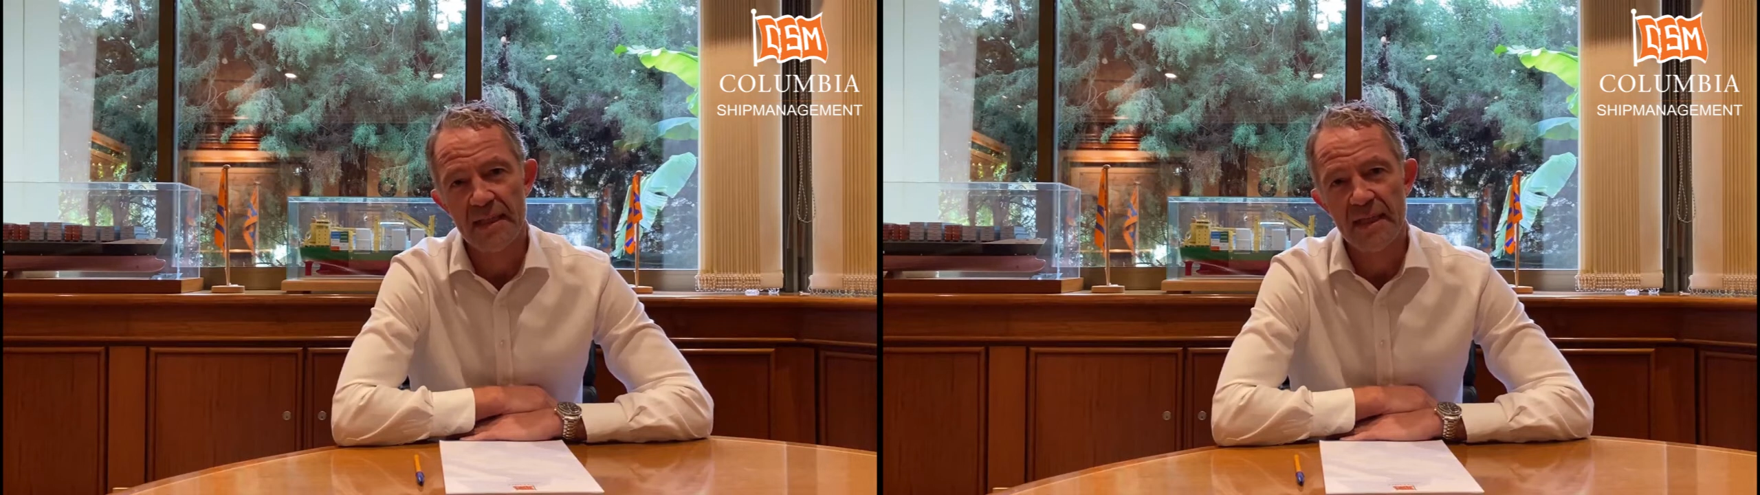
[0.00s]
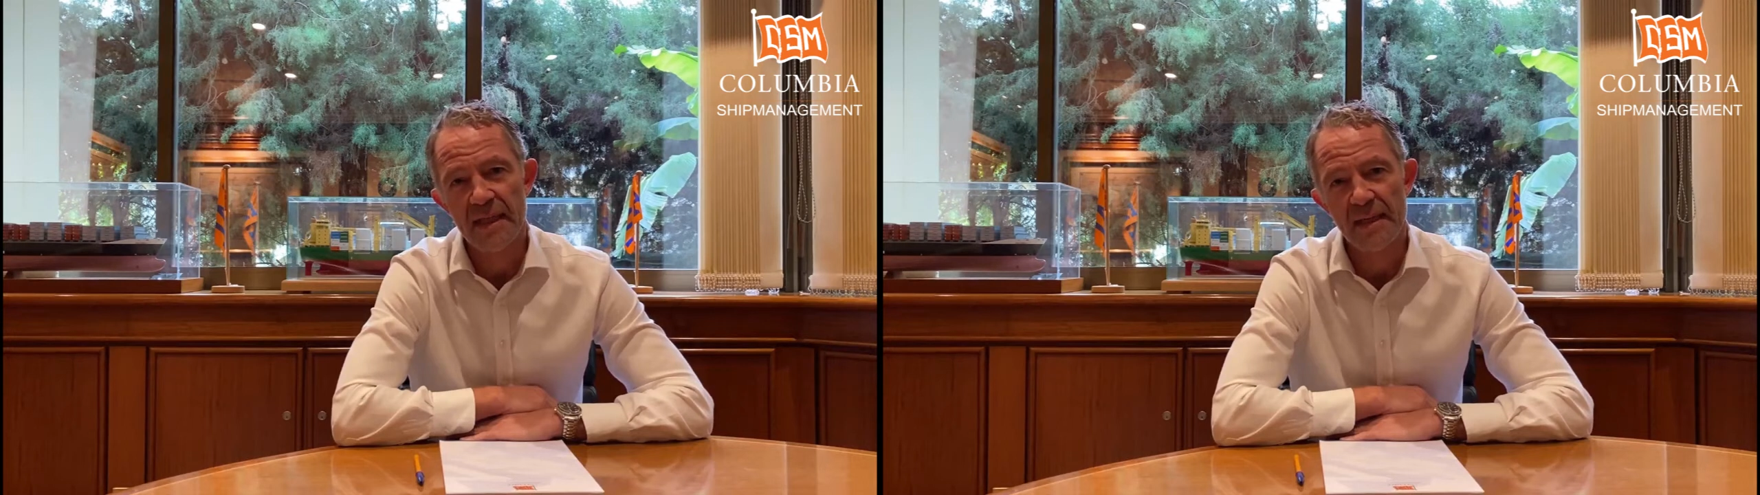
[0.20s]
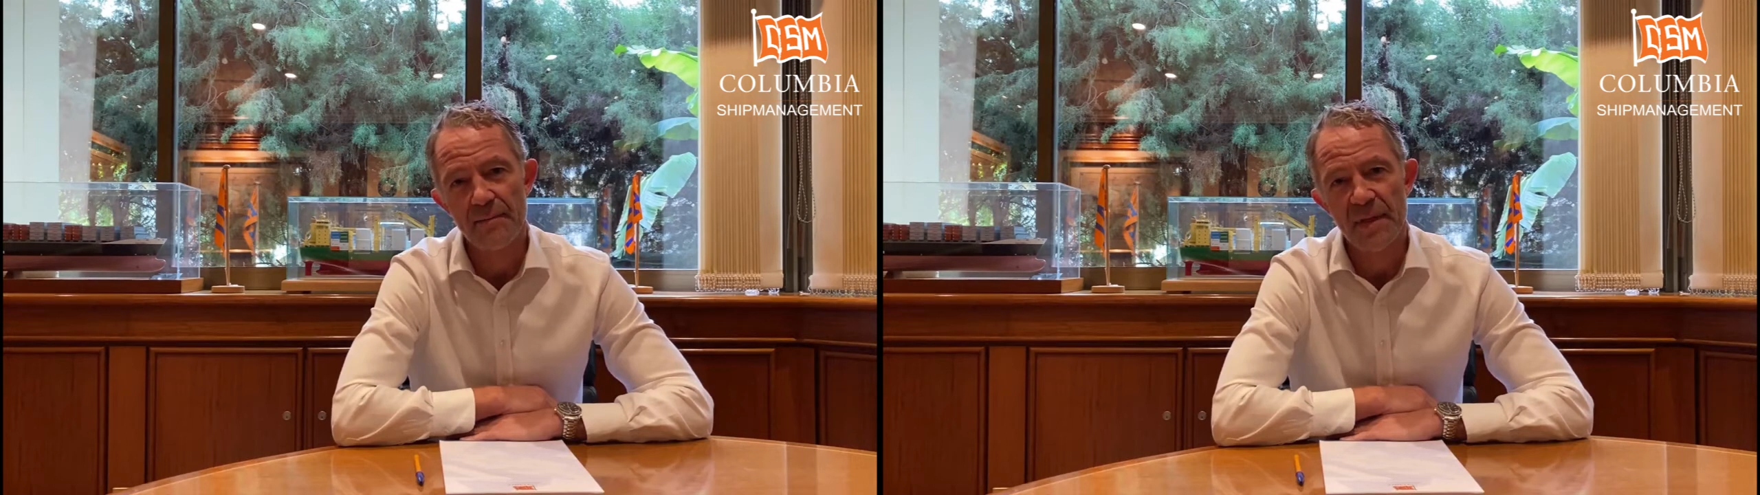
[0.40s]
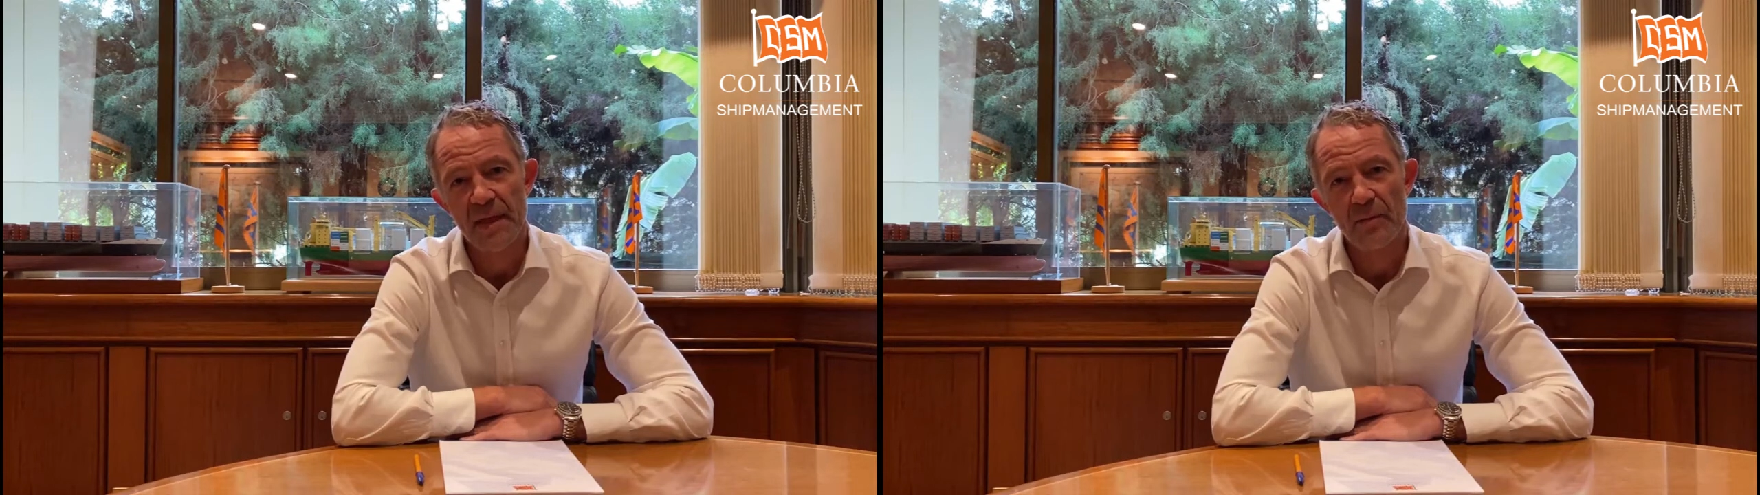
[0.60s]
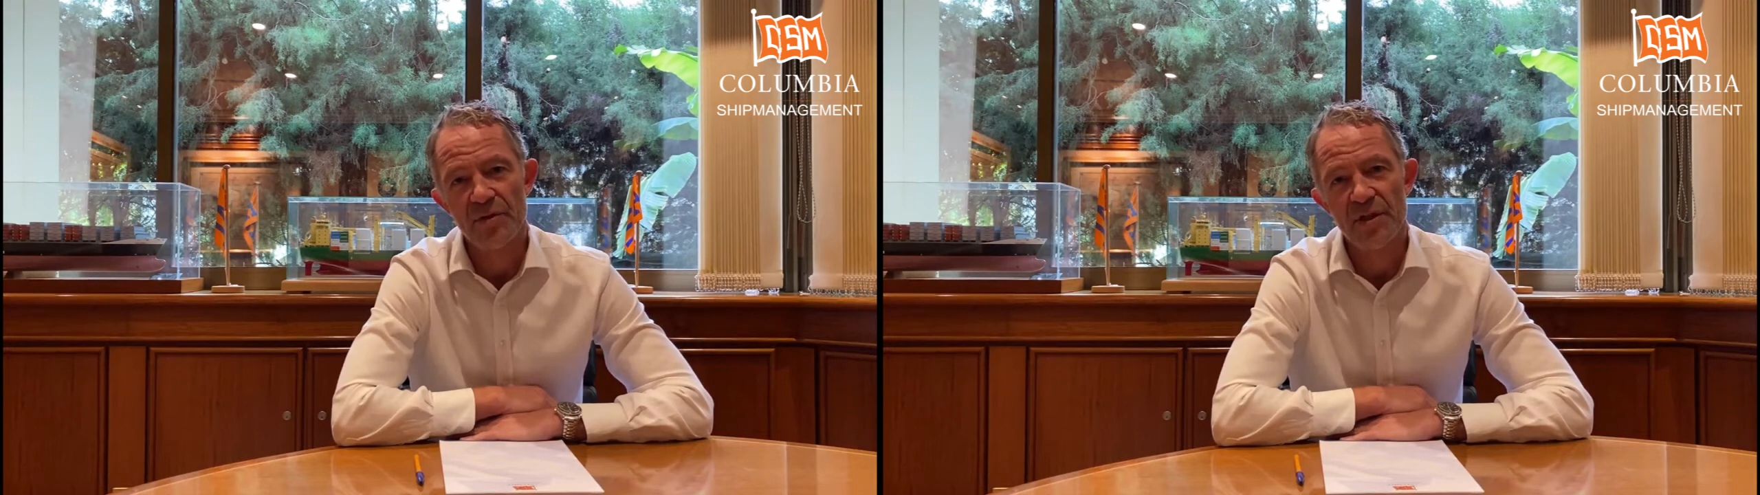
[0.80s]
Columbia
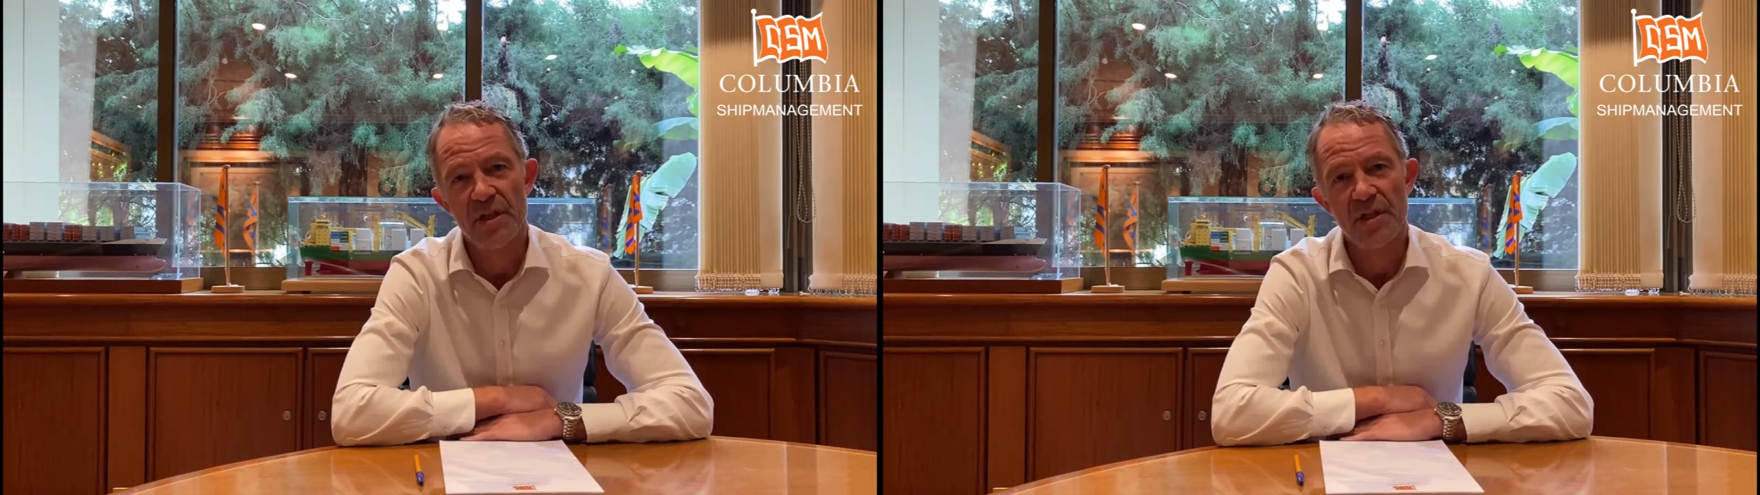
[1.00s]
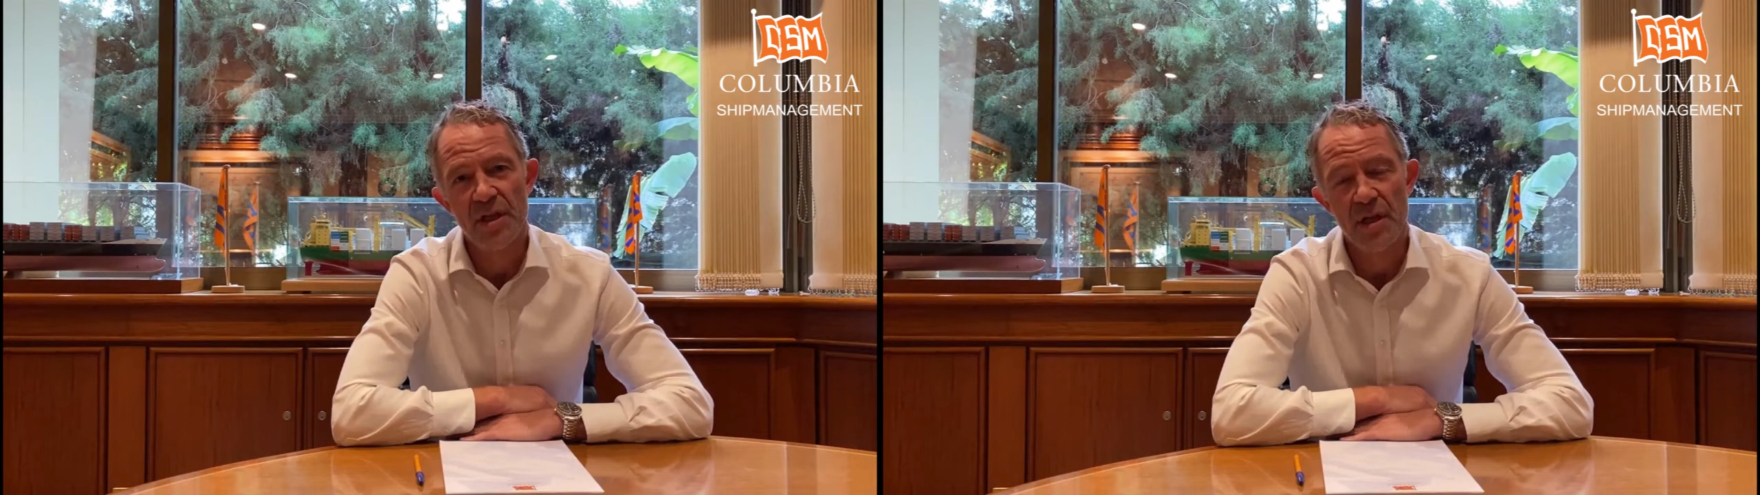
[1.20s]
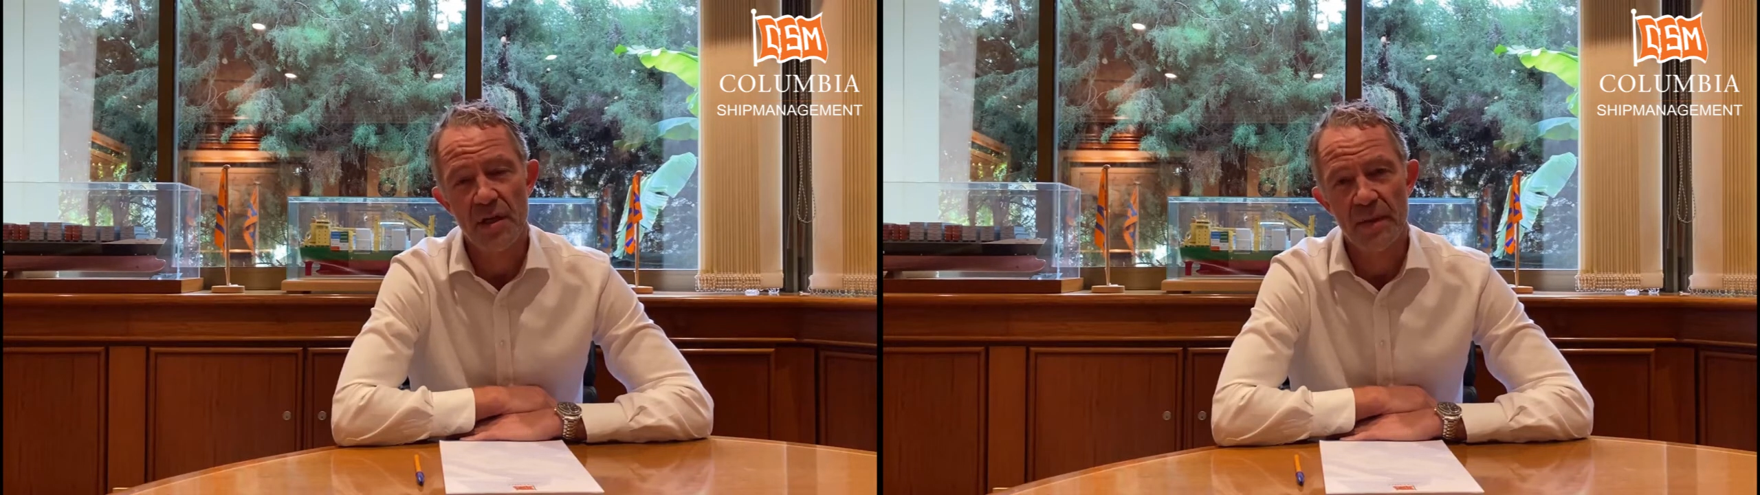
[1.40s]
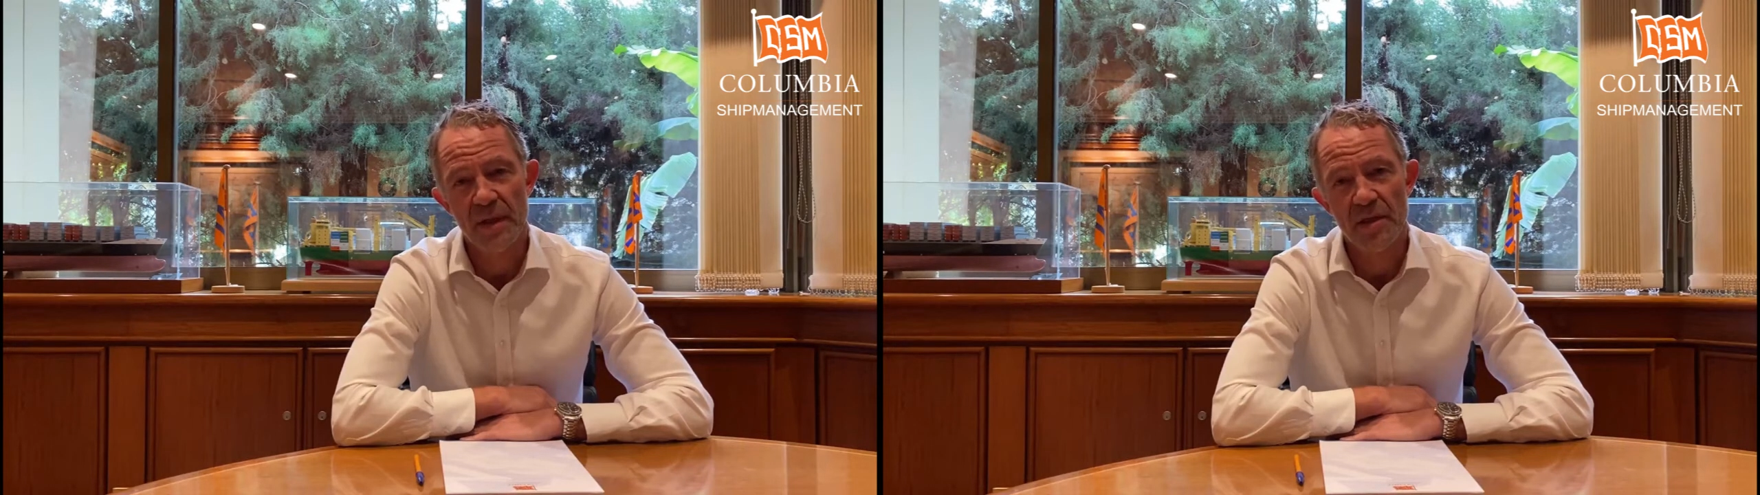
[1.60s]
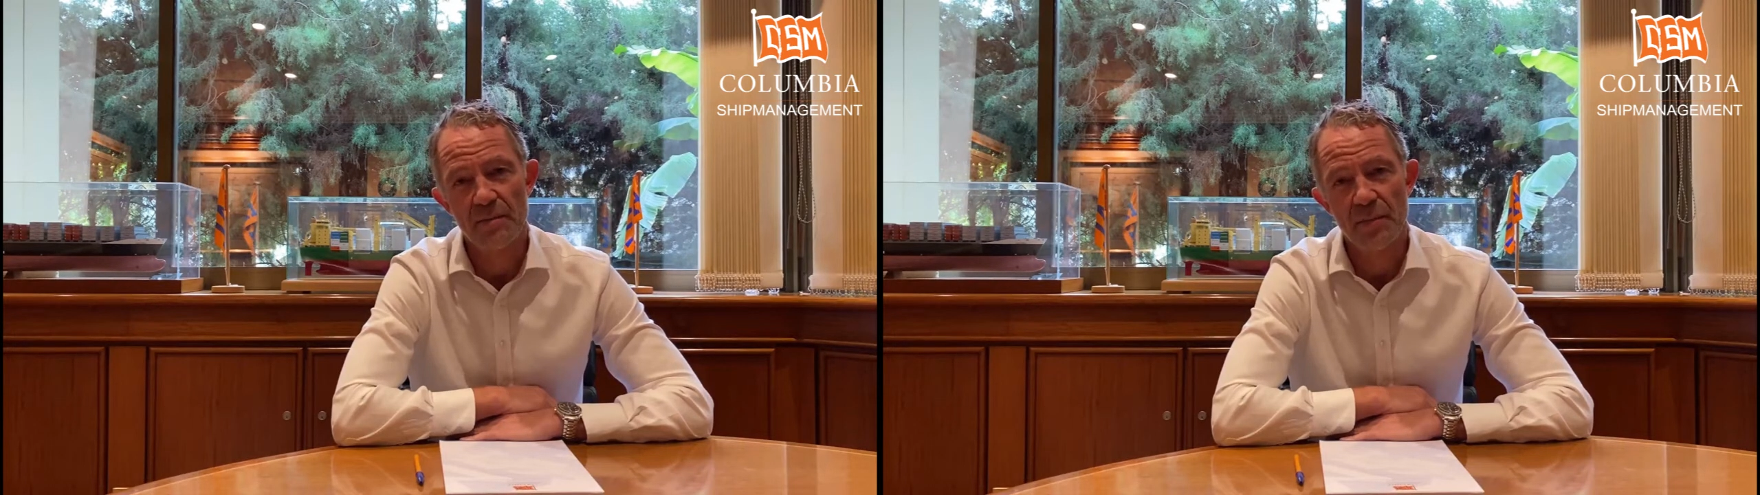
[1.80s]
was
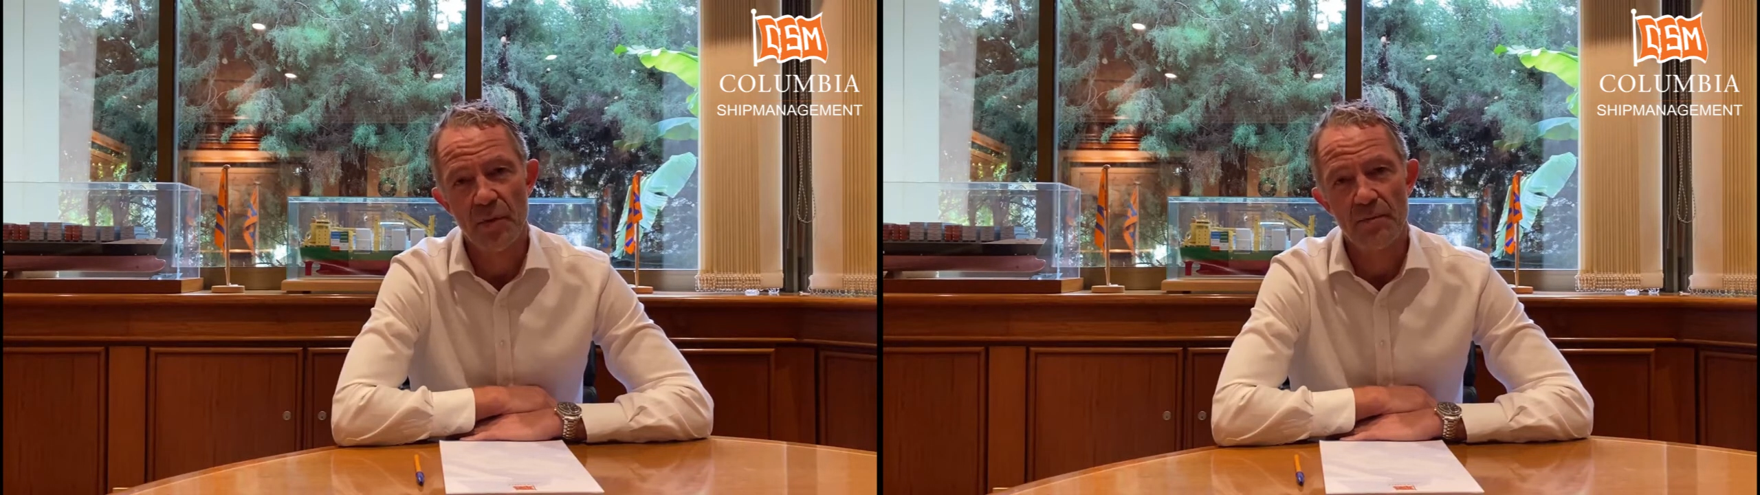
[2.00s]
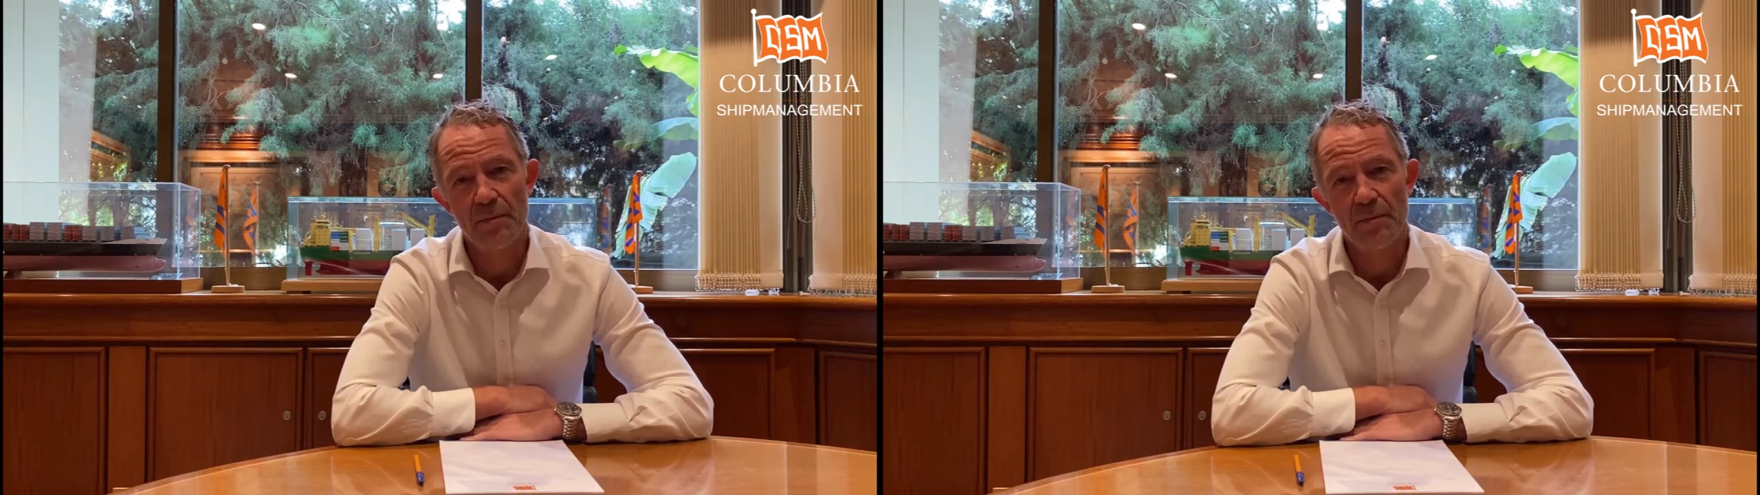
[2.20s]
determined to put